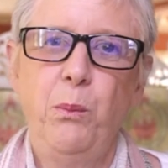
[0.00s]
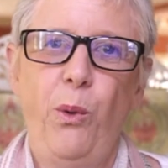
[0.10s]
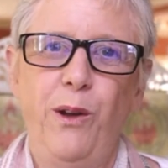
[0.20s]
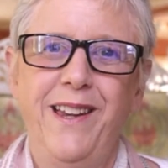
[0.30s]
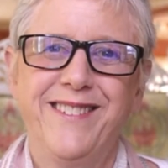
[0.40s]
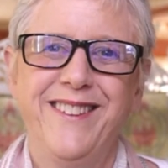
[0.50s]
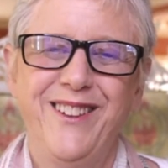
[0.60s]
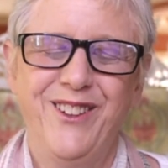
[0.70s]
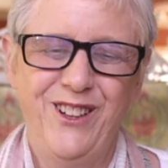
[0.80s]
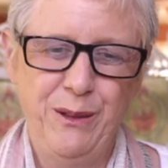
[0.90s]
more or less
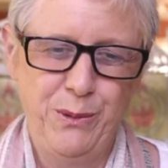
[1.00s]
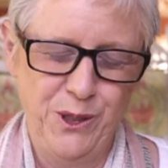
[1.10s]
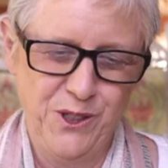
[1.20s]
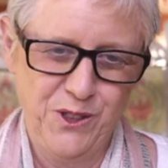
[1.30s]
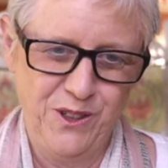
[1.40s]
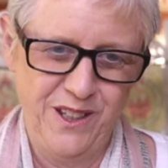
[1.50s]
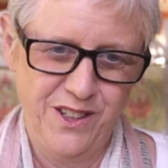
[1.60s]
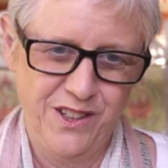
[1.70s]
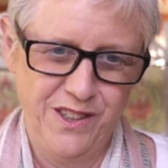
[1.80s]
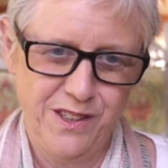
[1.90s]
in the early Buddhist
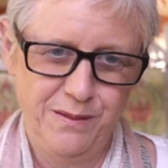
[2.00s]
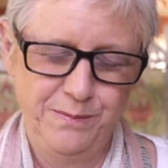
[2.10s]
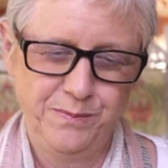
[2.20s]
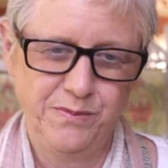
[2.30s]
traditions,